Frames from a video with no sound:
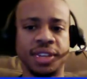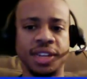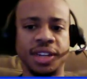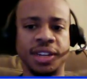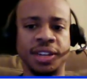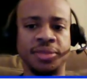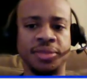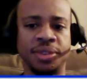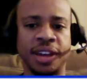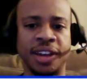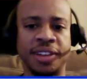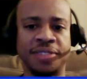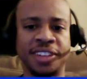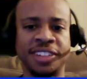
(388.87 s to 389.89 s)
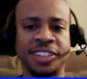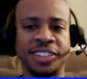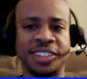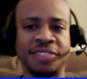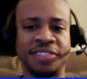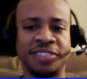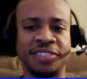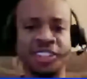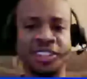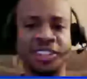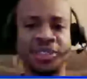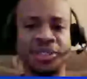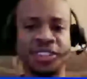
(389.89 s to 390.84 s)
And we have Agent 70
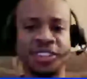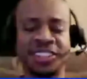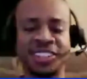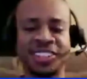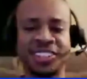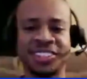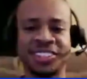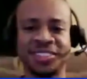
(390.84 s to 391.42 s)
joining us.